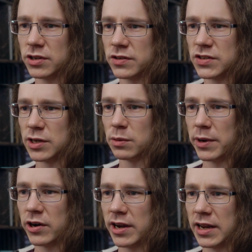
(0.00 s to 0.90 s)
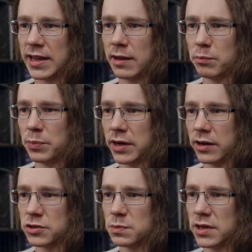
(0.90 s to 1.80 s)
of Steel Beret and Camp Banner
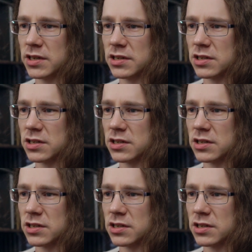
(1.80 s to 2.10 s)
cosmetics,